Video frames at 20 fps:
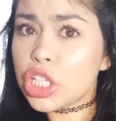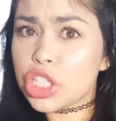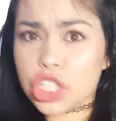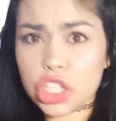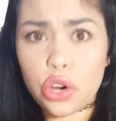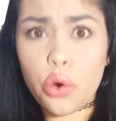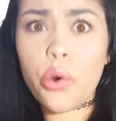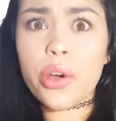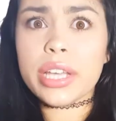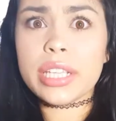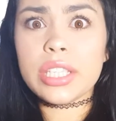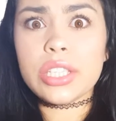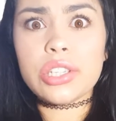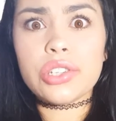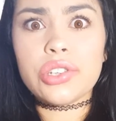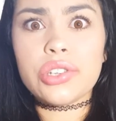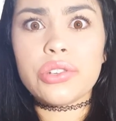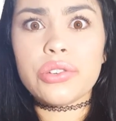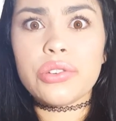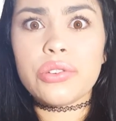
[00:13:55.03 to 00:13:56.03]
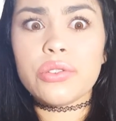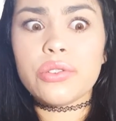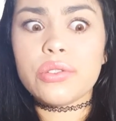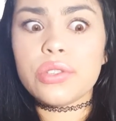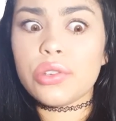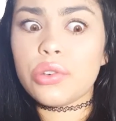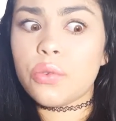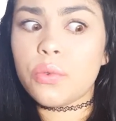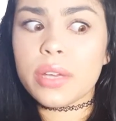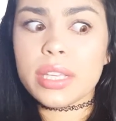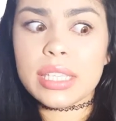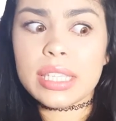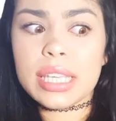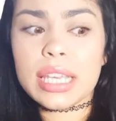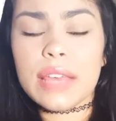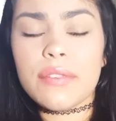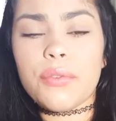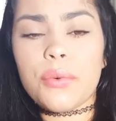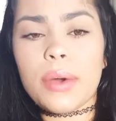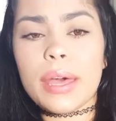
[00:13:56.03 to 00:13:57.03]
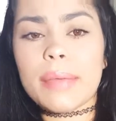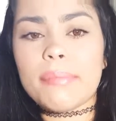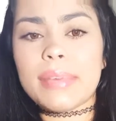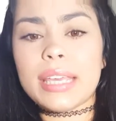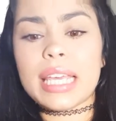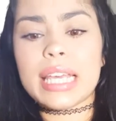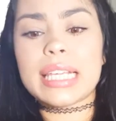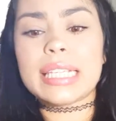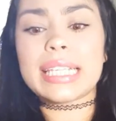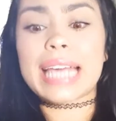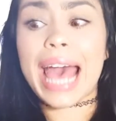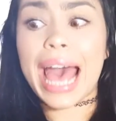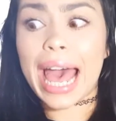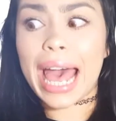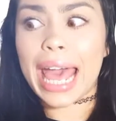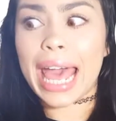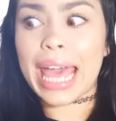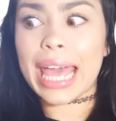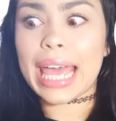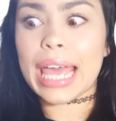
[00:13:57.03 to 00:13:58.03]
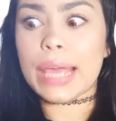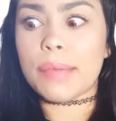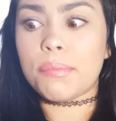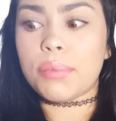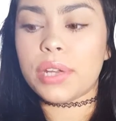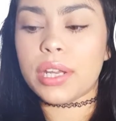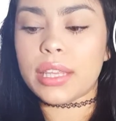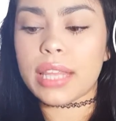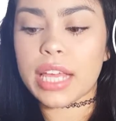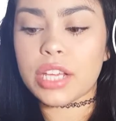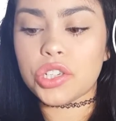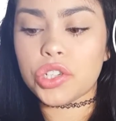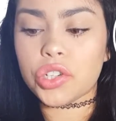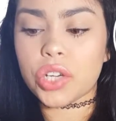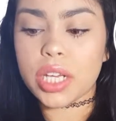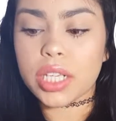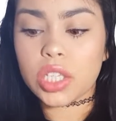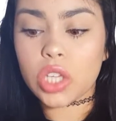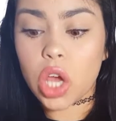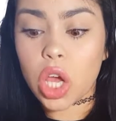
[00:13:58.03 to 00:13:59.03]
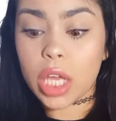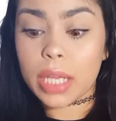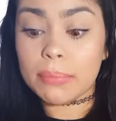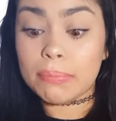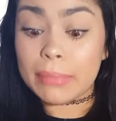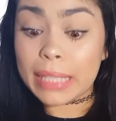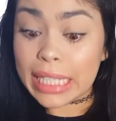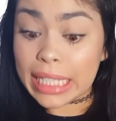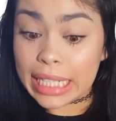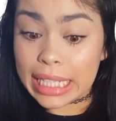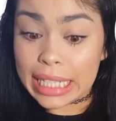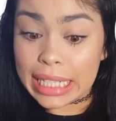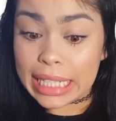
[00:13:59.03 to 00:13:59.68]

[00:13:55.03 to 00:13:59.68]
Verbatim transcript: choice to choose who wins the giveaway, because I hate putting that stress on me